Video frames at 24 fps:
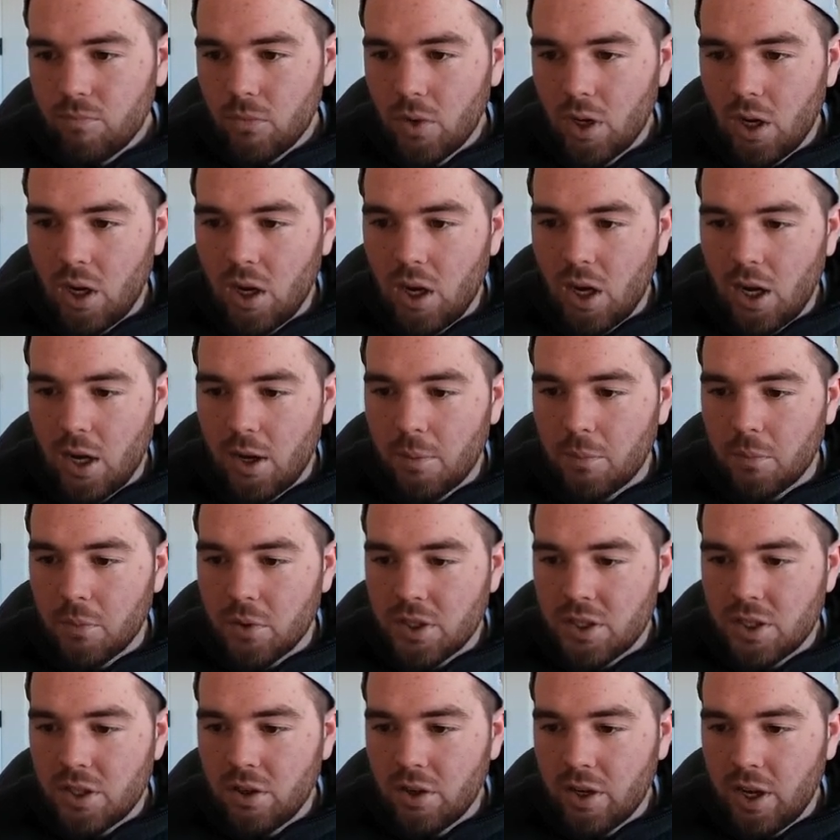we
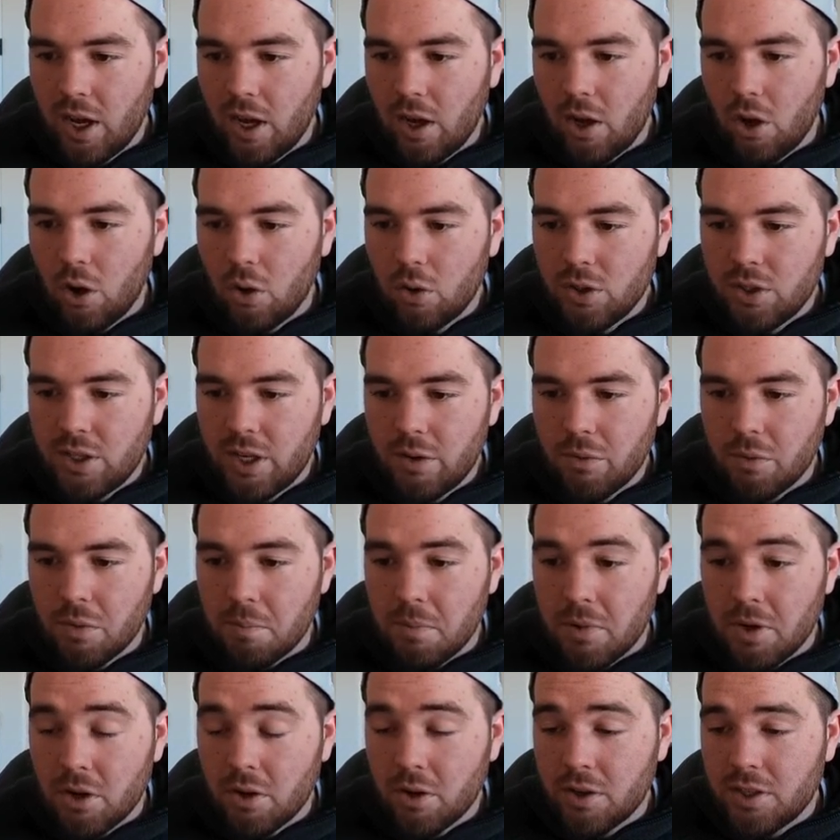still got Jose
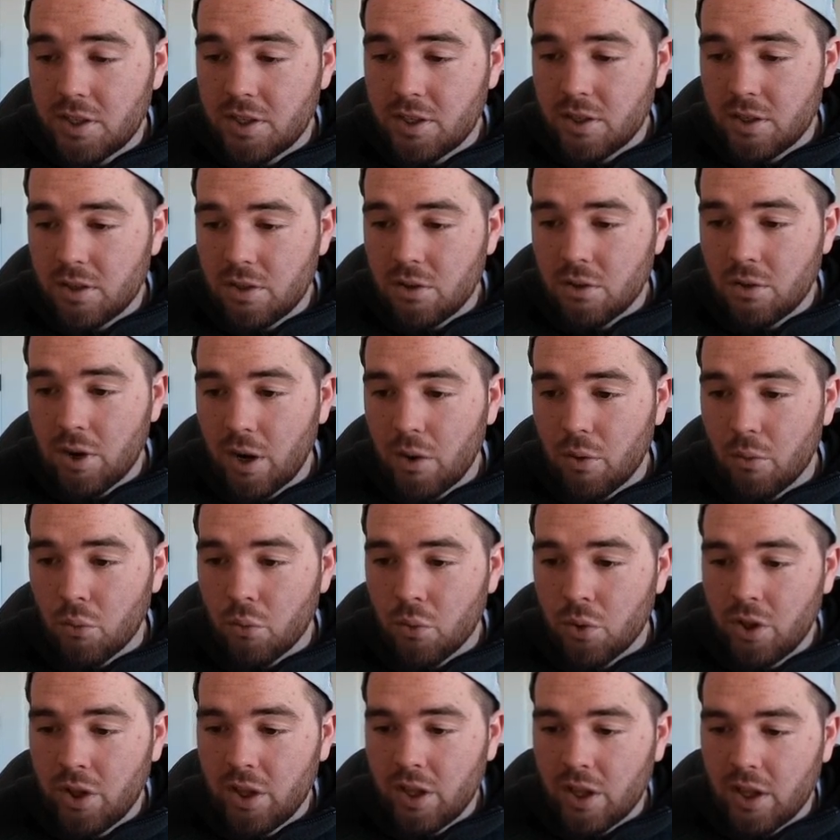Ramirez is a dude I
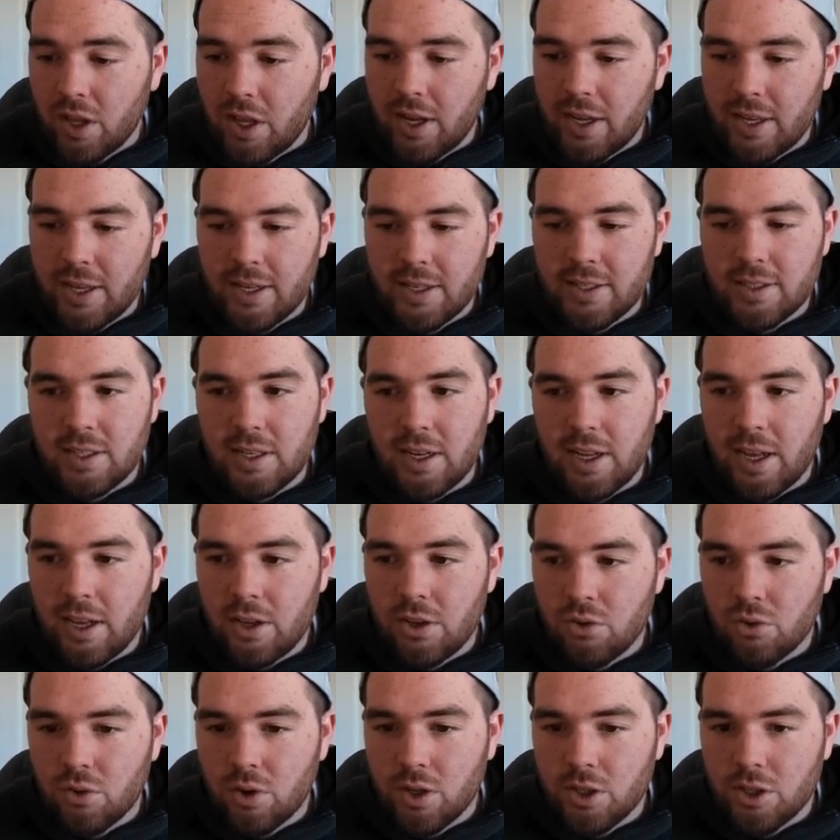really like as an
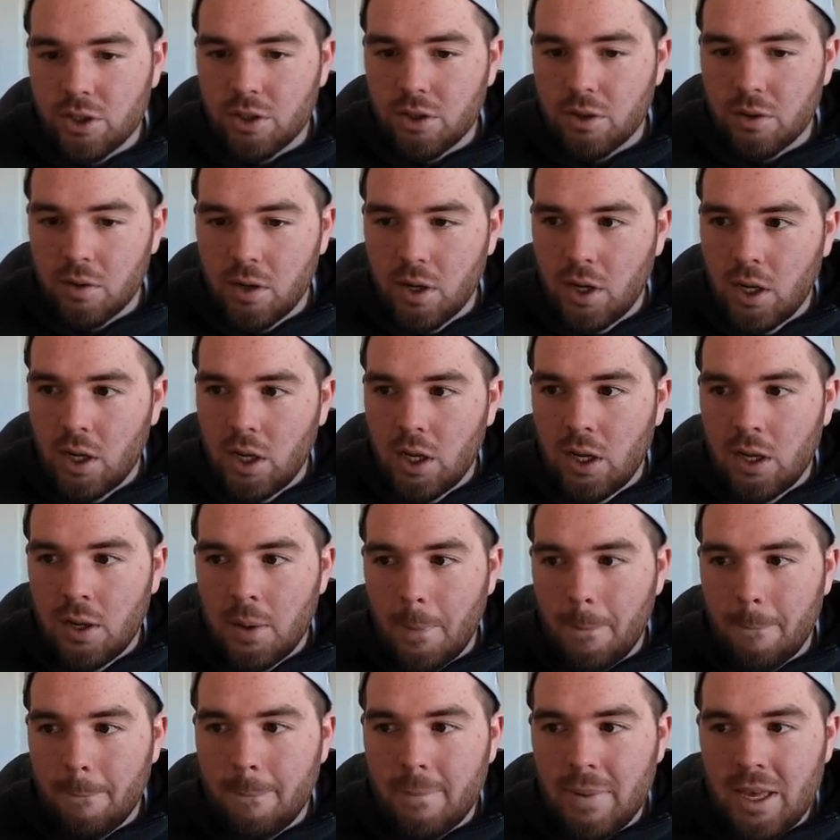edge rusher.
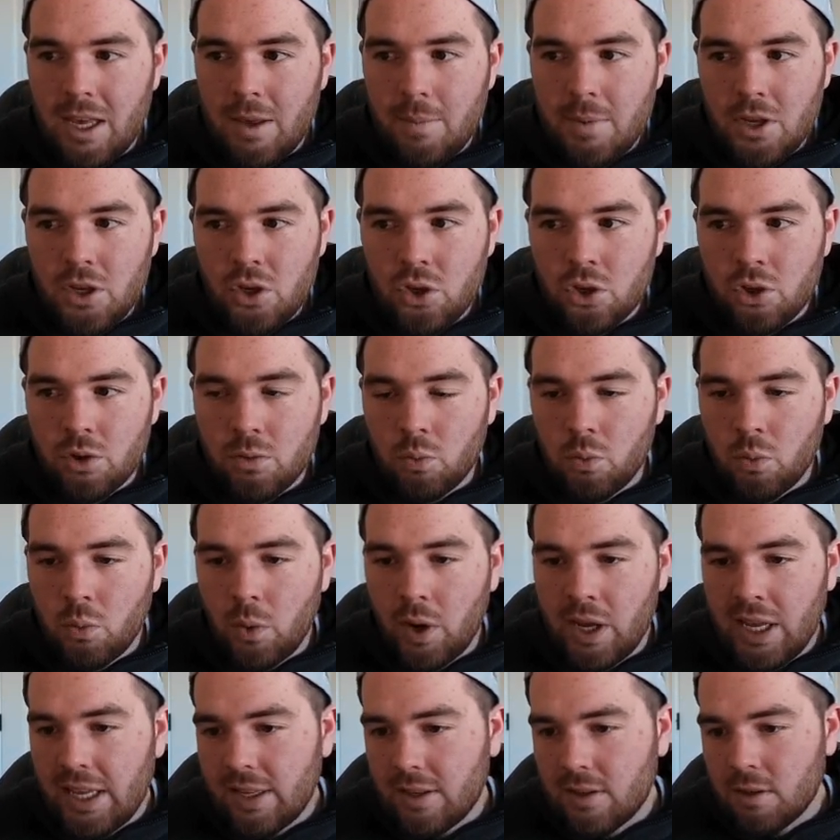Maybe
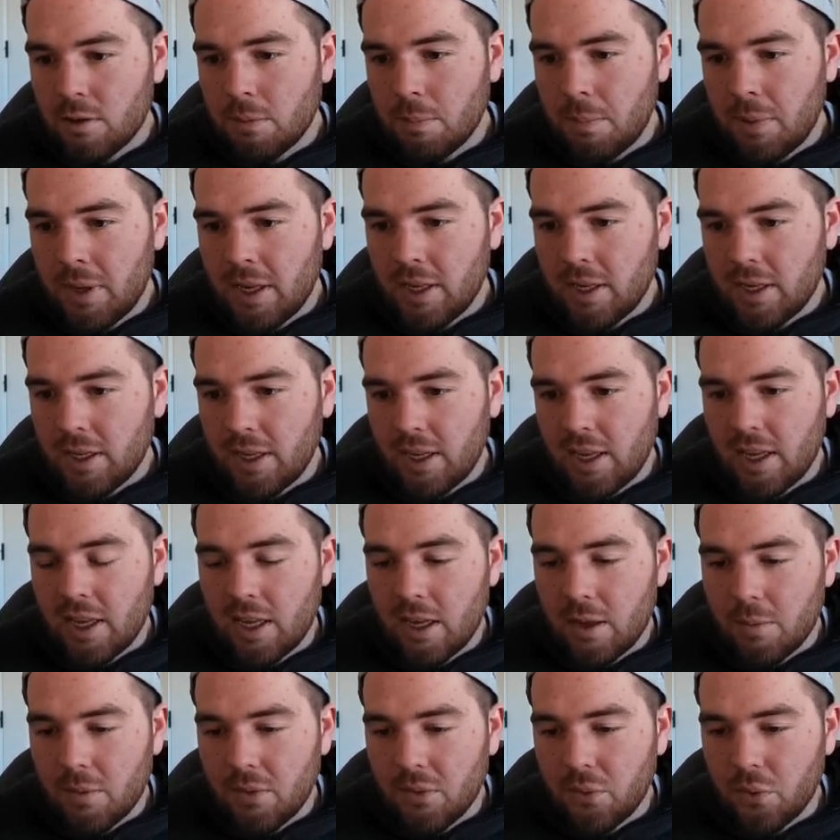wait to pick
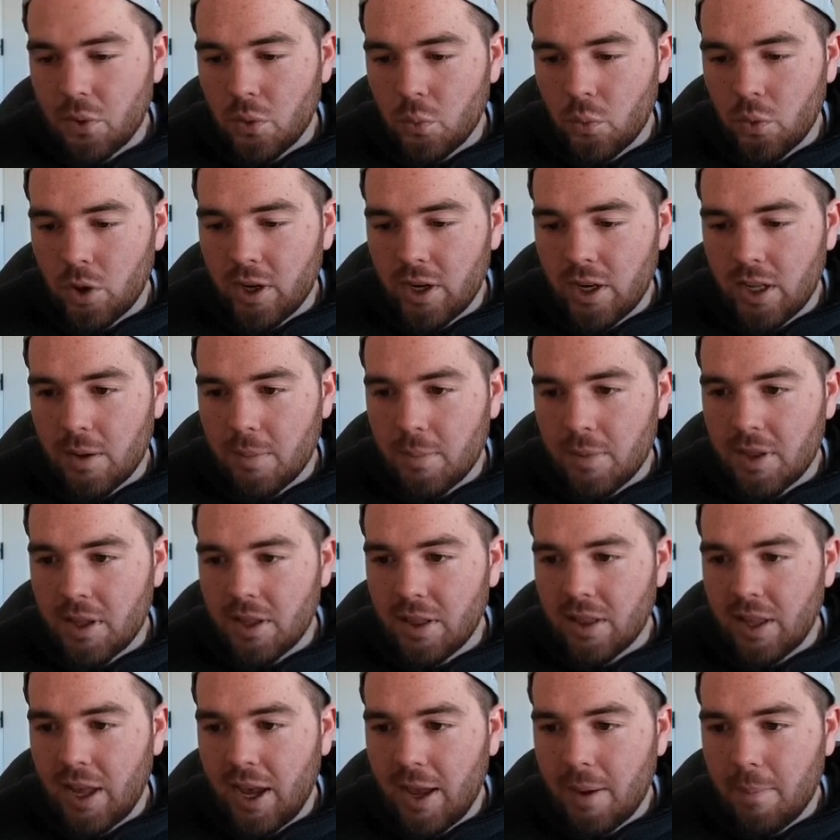him if we want him, and then
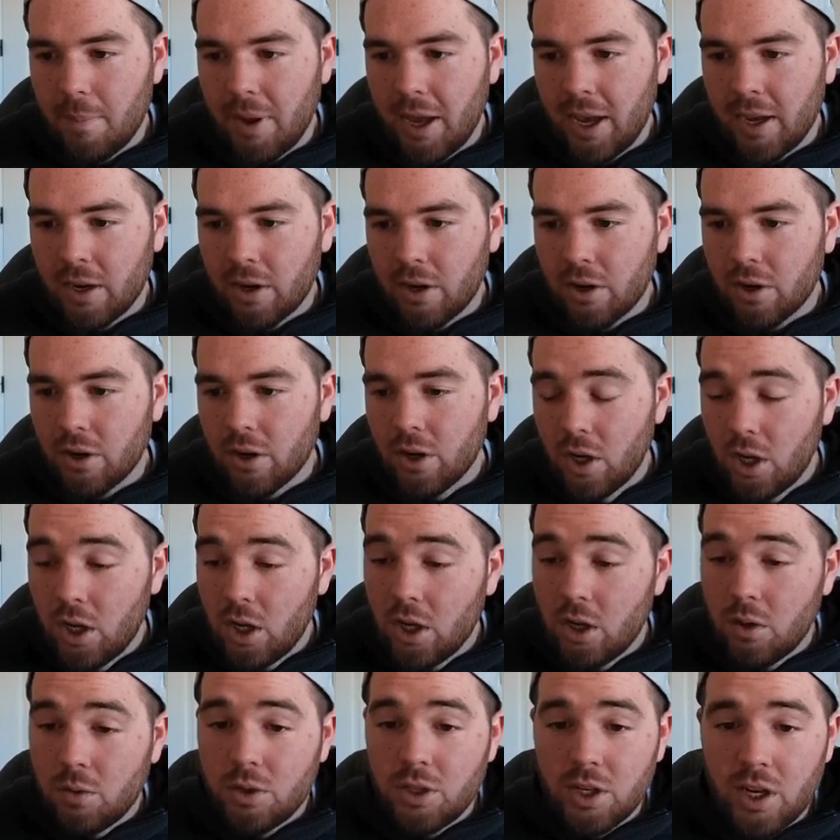linebacker.
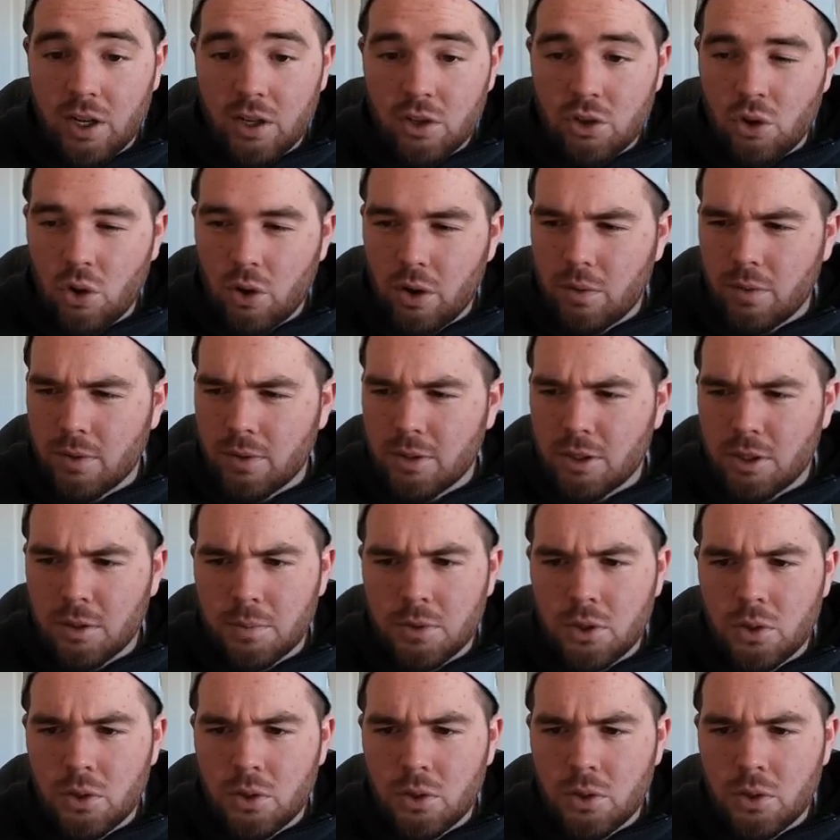We still got Dorian Williams. So